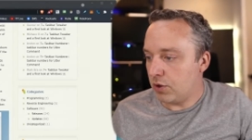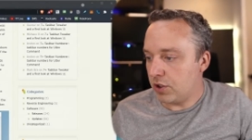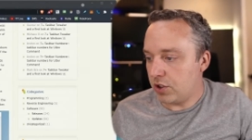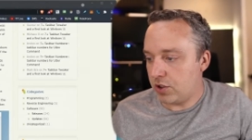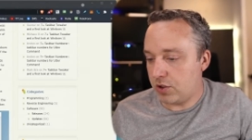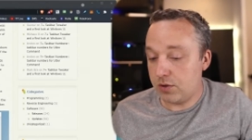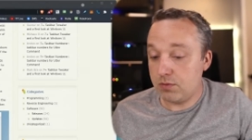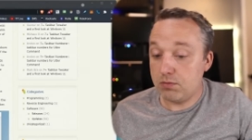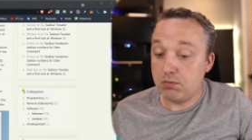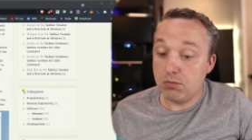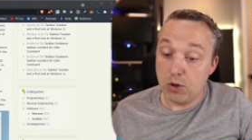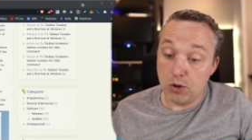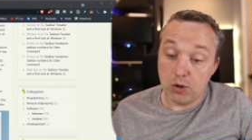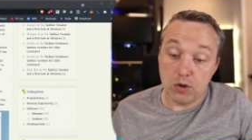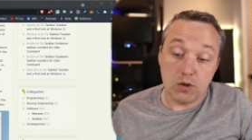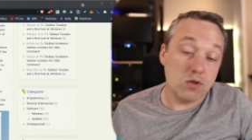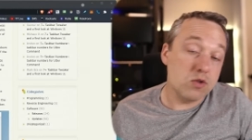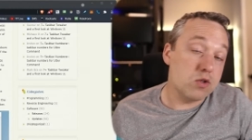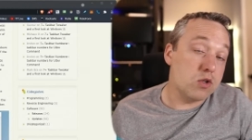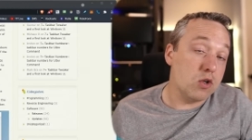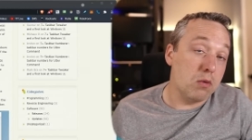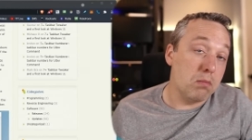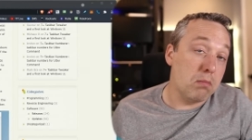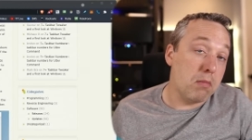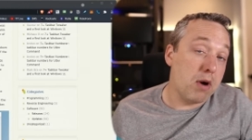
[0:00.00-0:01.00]
which you can
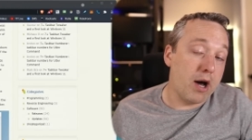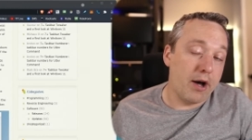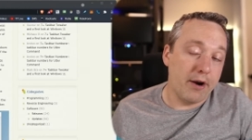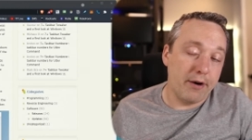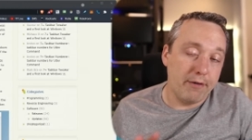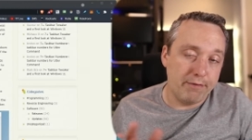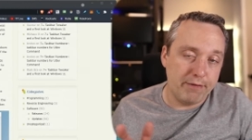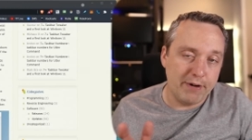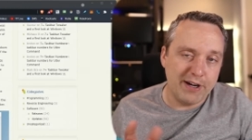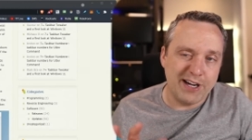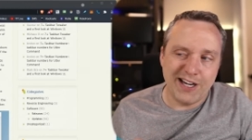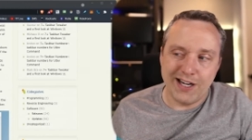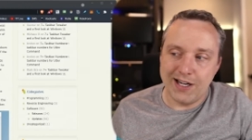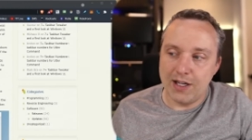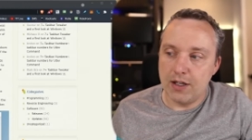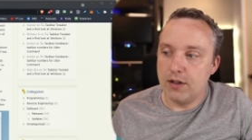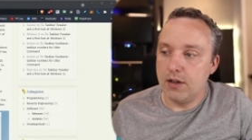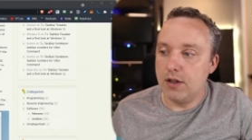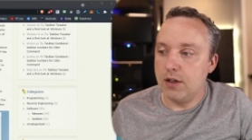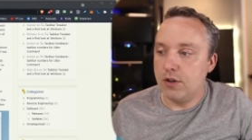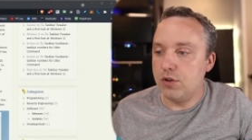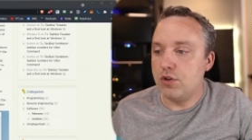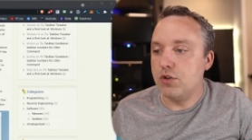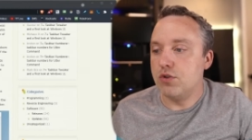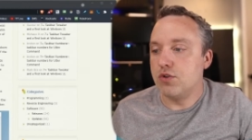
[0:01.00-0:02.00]
still modify
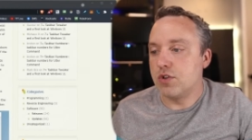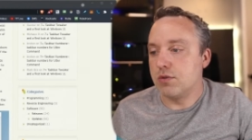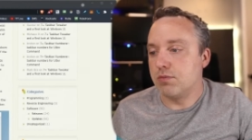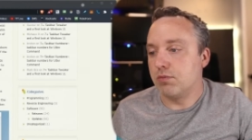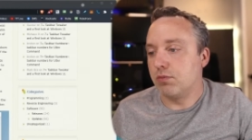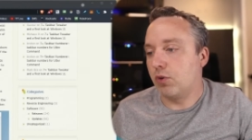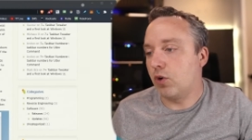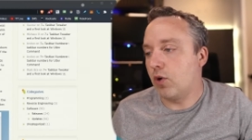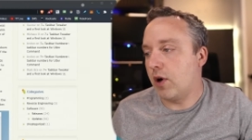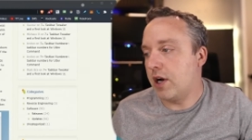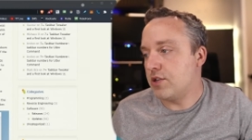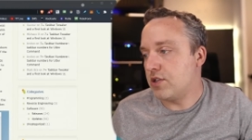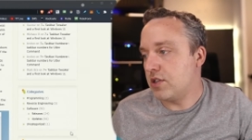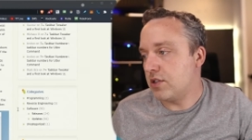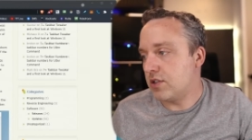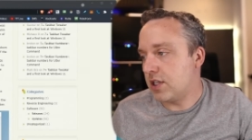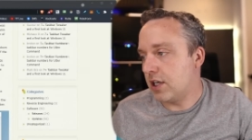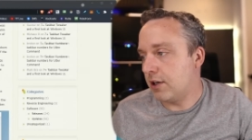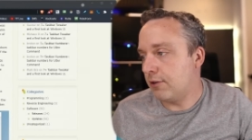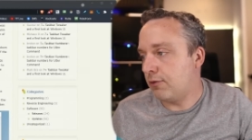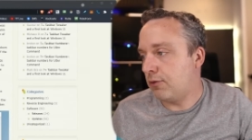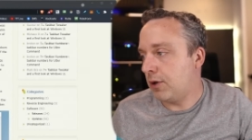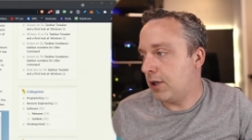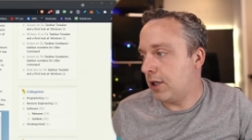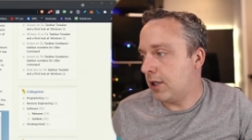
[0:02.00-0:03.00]
and, and do some crazy
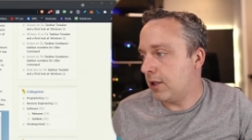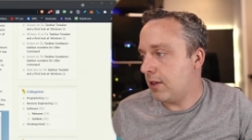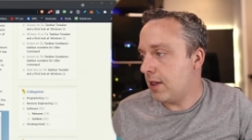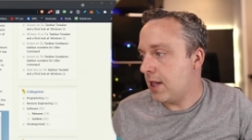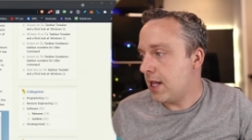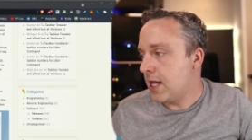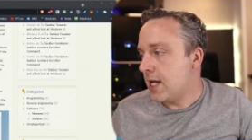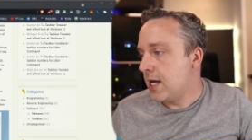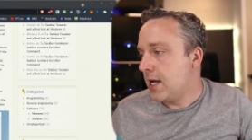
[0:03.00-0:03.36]
stuff with.